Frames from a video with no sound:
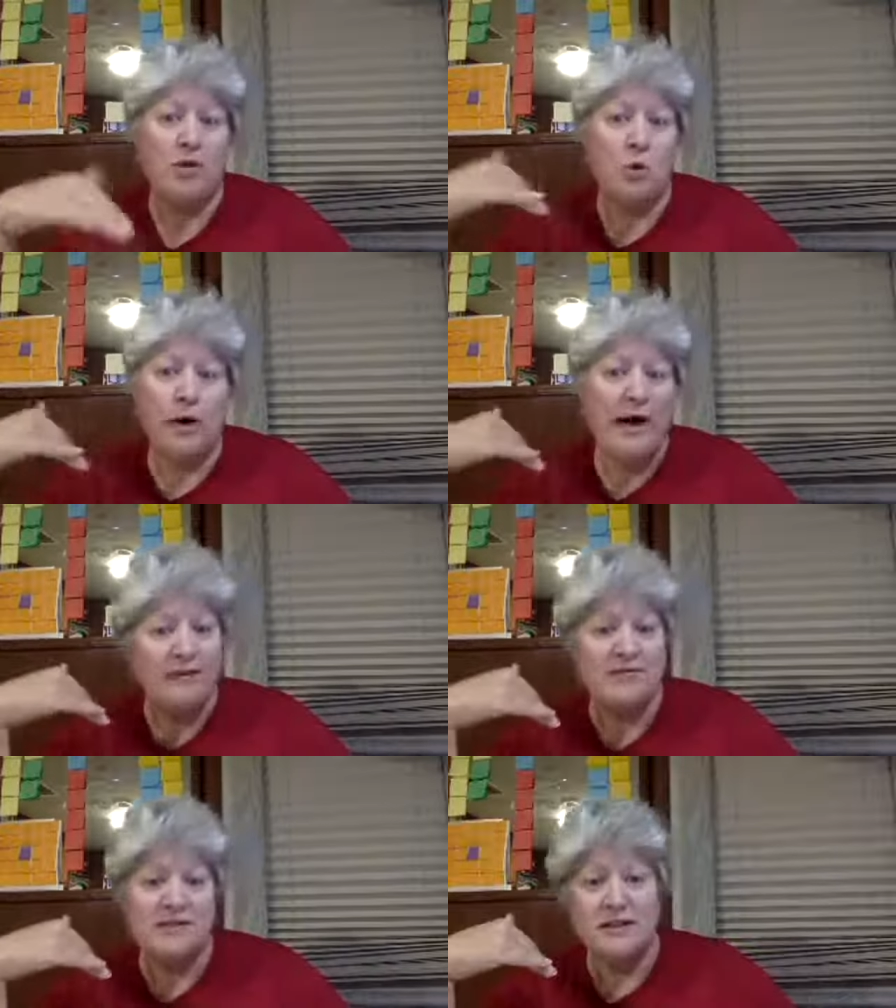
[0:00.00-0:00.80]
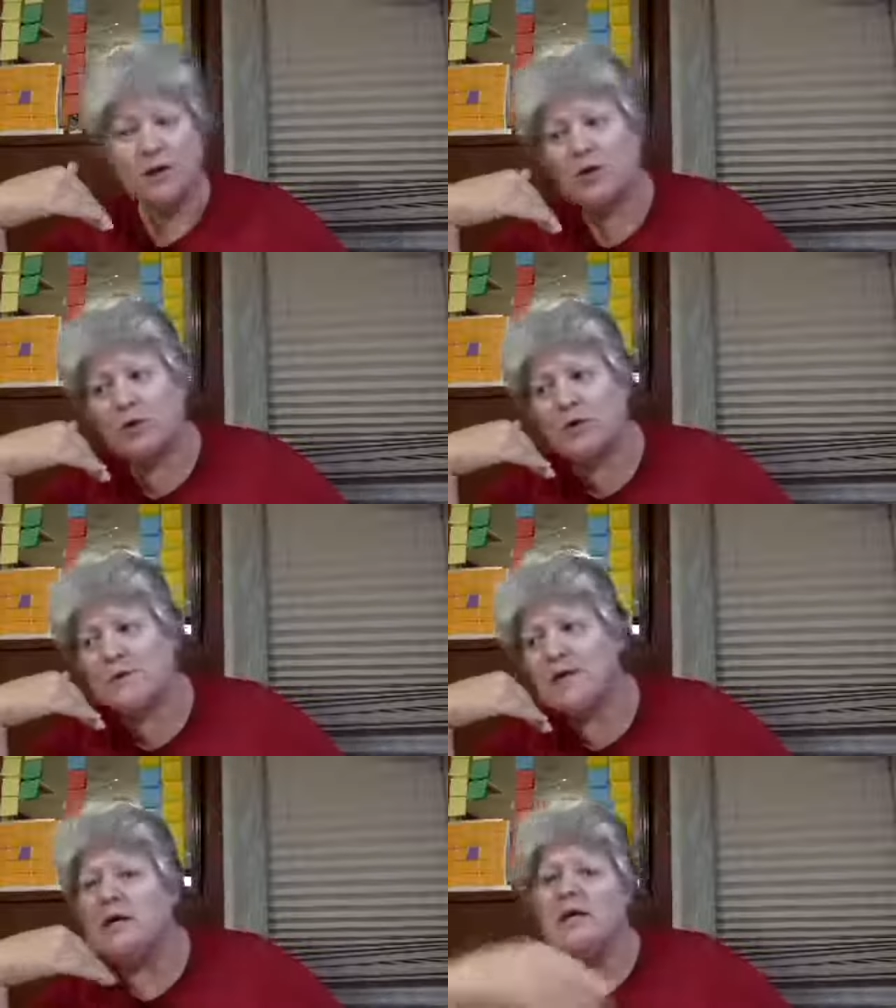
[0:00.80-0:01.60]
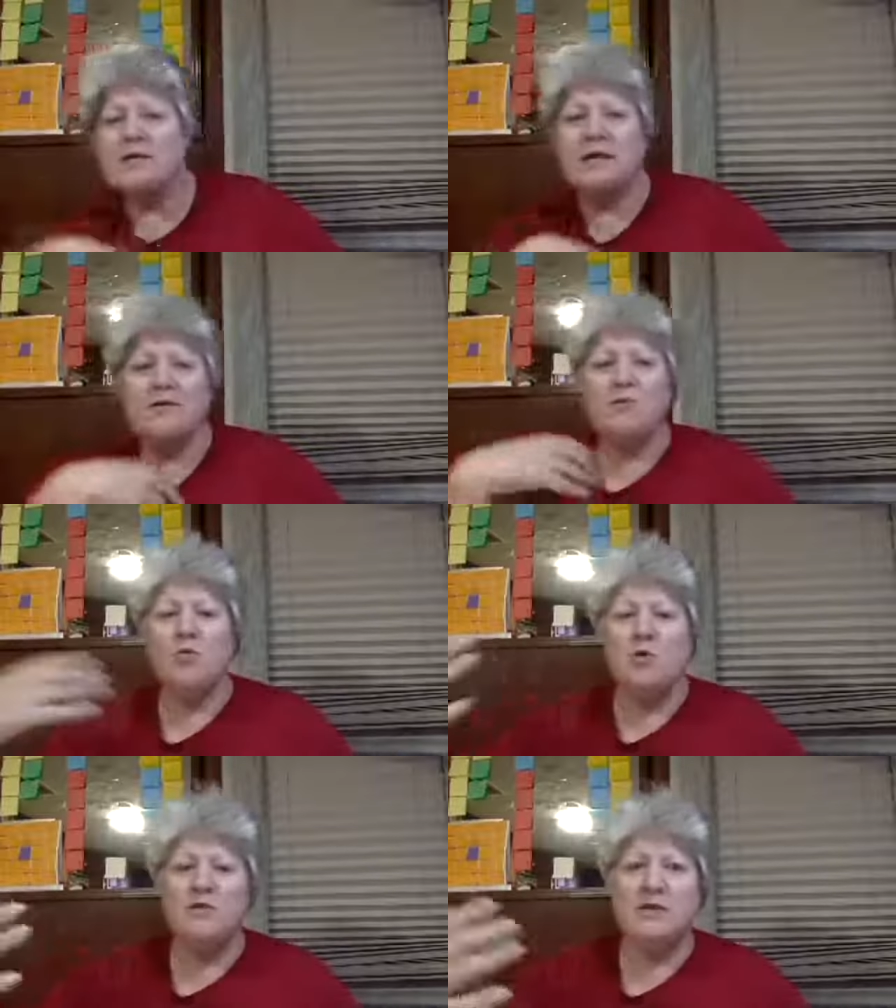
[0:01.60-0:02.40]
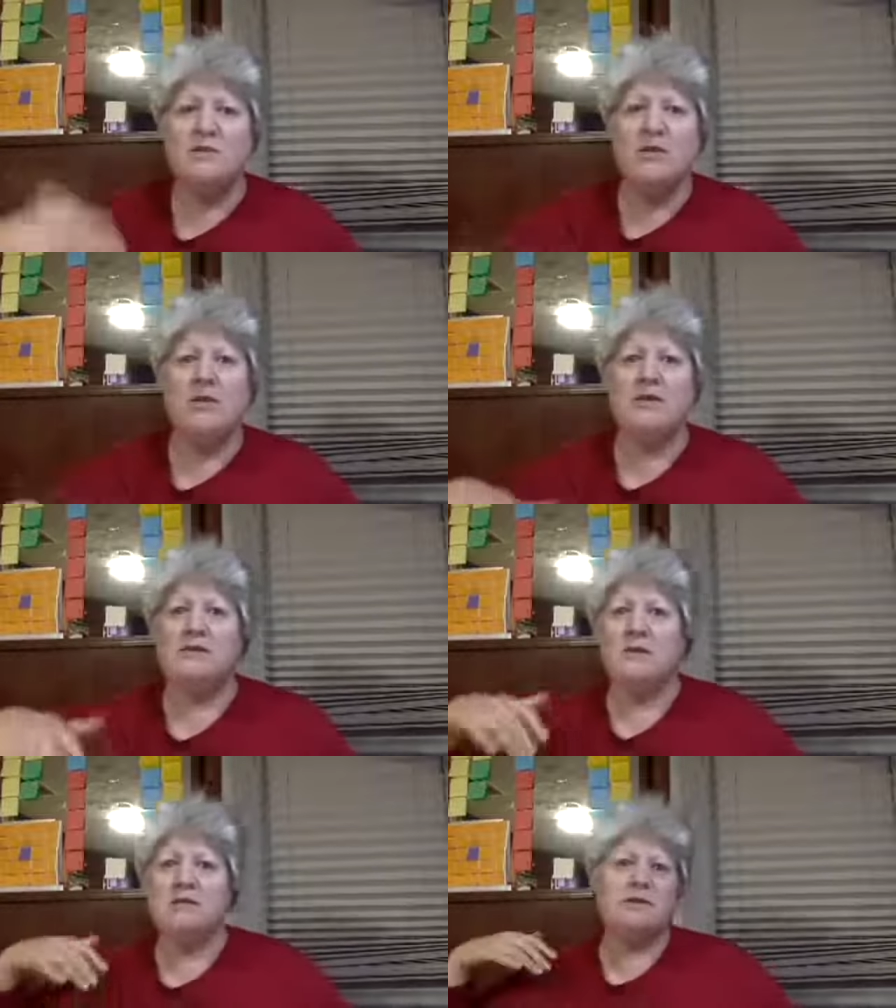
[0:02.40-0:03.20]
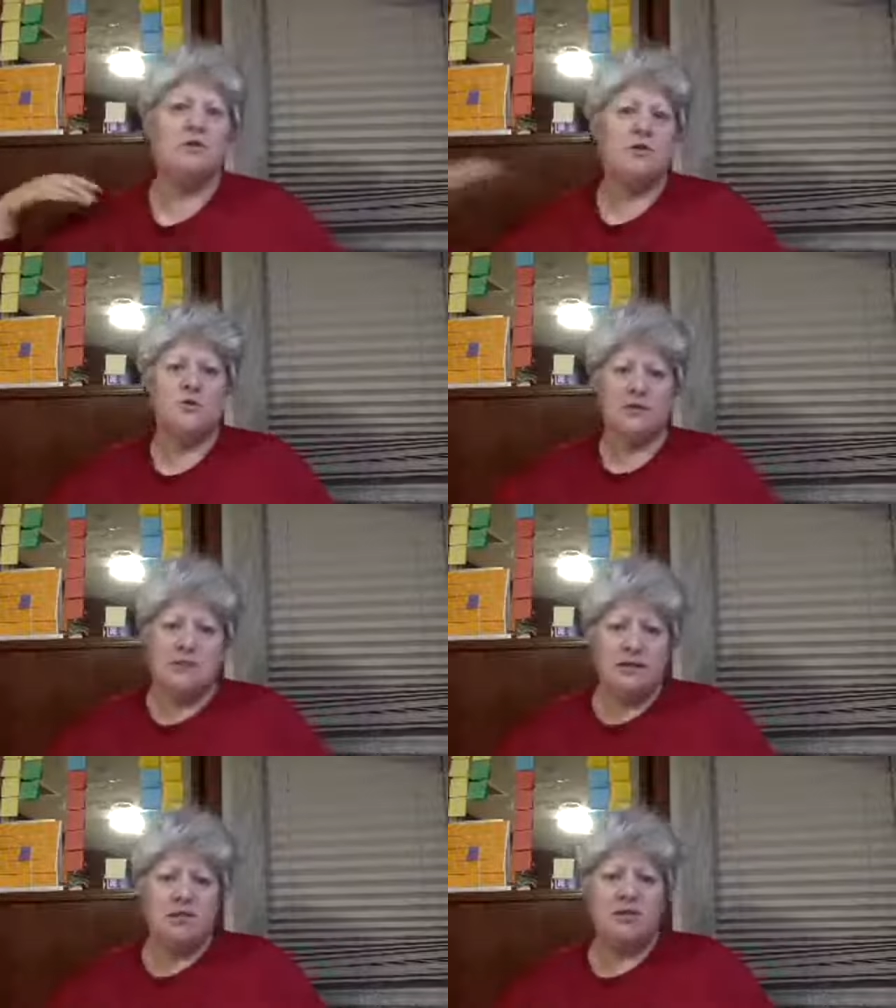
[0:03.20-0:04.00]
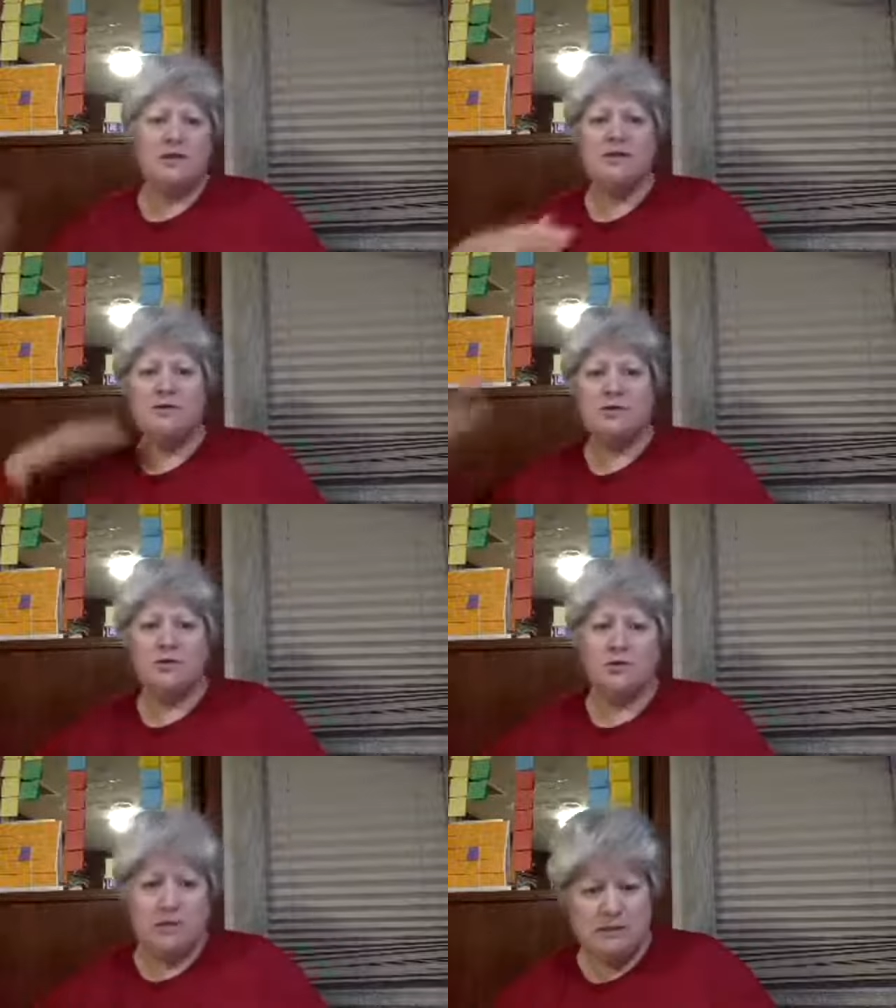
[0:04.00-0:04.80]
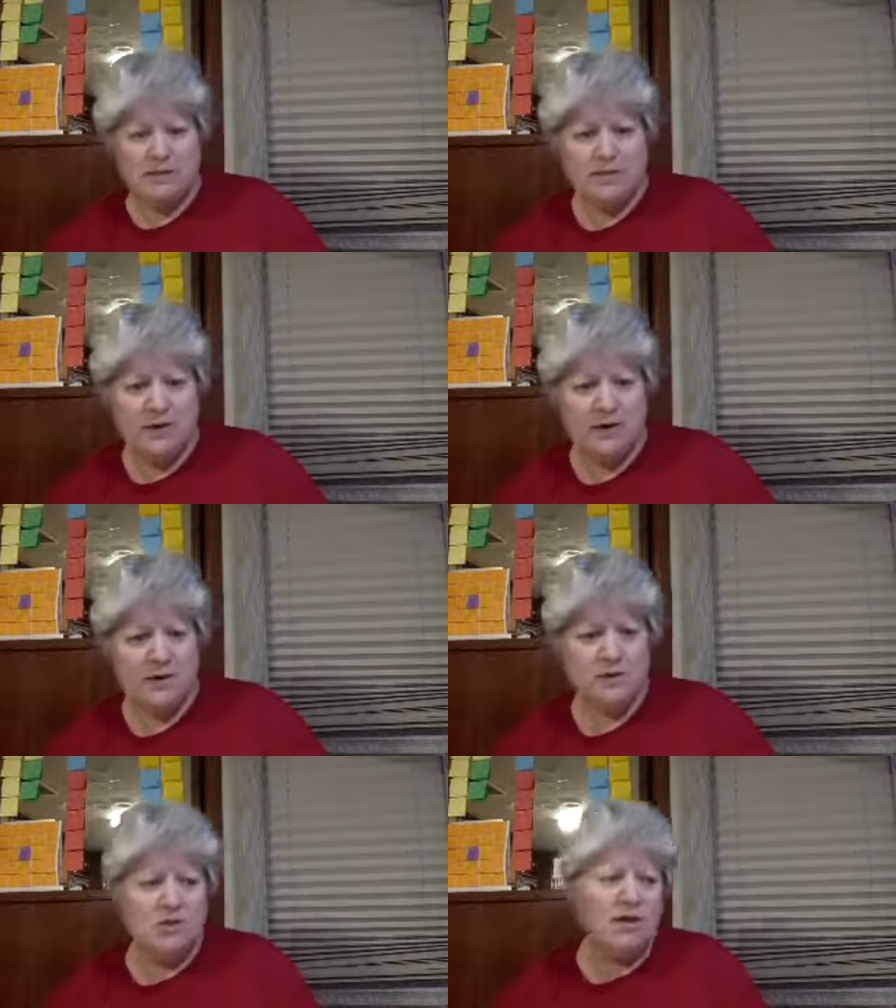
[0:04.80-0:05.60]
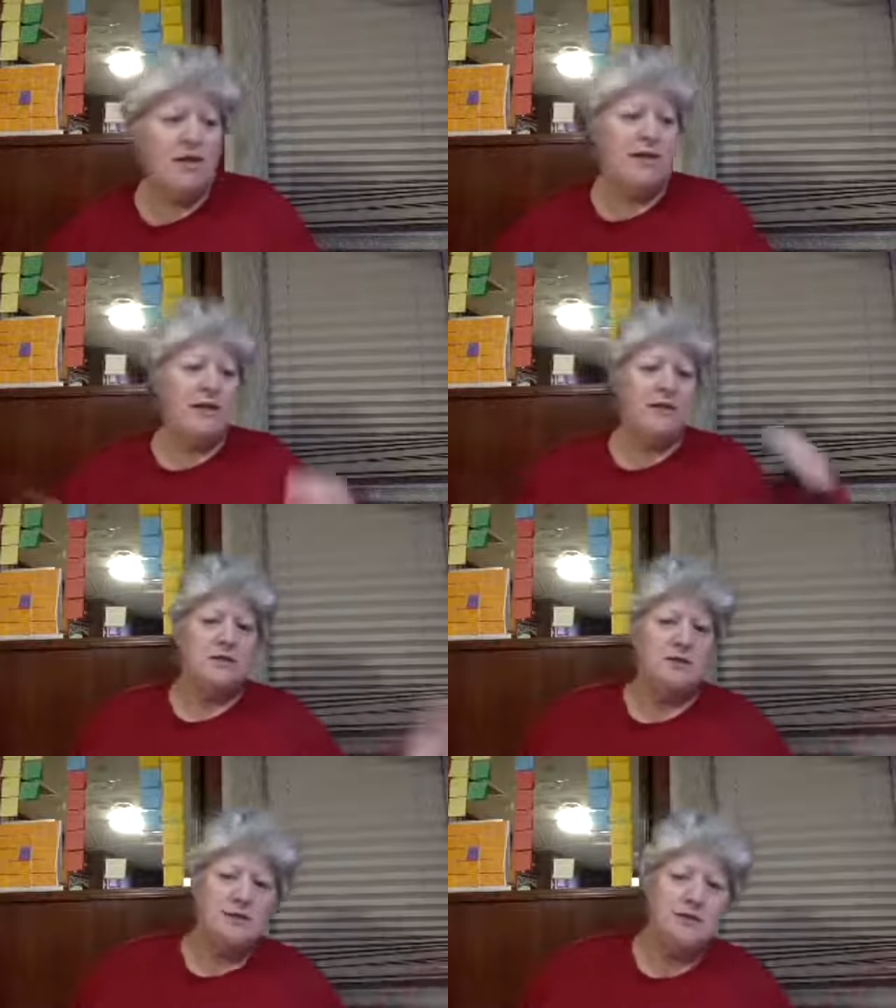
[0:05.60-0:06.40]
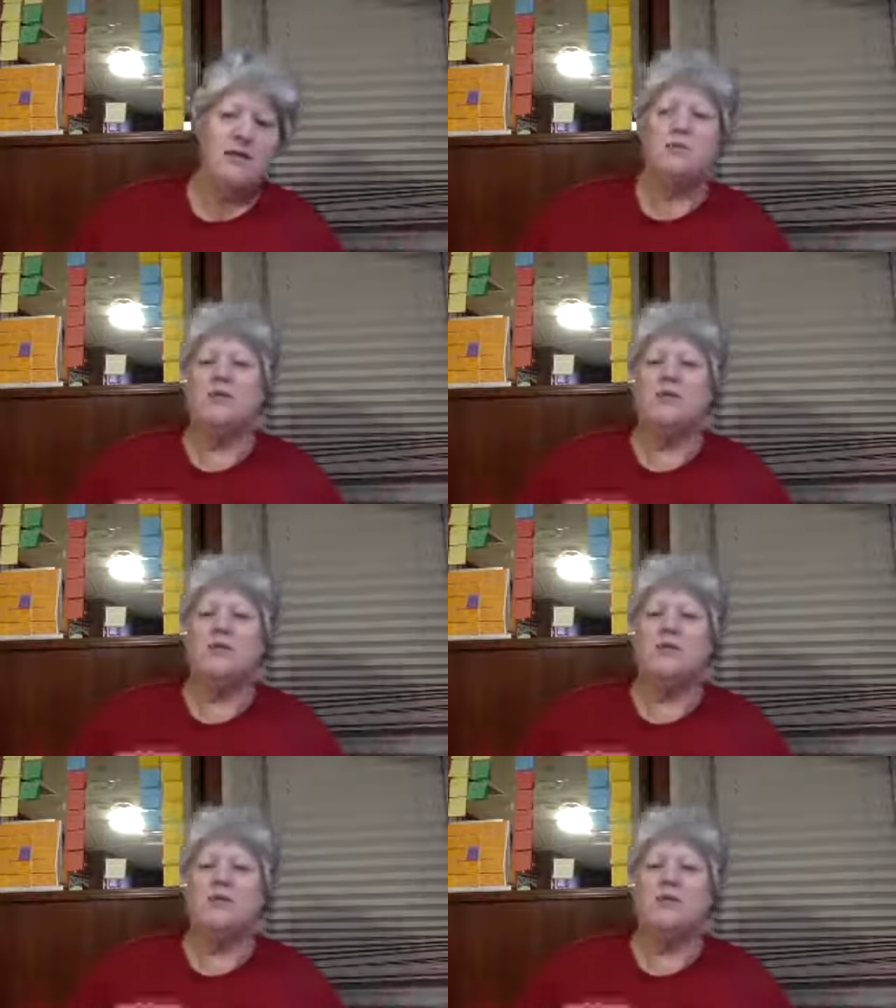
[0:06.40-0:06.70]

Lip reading: after their cruise to give them more of an experience, because the cruise will start in Australia, so we'll do days beforehand in Australia, it ends in New Zealand.